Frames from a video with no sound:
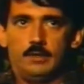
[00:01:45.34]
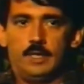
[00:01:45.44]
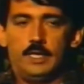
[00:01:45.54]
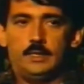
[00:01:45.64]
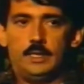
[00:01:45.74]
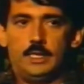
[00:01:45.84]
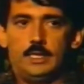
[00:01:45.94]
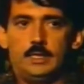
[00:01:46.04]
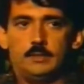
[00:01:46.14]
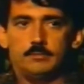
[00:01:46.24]
Then
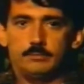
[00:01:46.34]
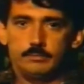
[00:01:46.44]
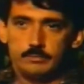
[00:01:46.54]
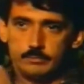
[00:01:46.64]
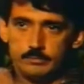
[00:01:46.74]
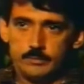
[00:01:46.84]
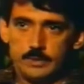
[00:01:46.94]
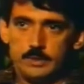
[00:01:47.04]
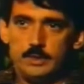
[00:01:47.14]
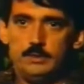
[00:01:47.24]
they
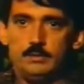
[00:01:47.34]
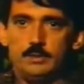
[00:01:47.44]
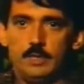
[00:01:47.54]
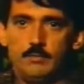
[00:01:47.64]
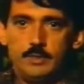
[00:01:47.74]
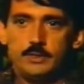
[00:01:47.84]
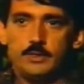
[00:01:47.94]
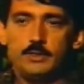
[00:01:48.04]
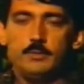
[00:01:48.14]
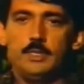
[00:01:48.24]

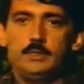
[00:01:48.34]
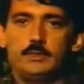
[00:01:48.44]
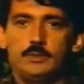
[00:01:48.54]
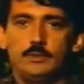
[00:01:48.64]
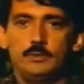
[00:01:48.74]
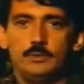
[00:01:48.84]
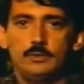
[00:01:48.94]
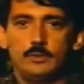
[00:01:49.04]
returned me to...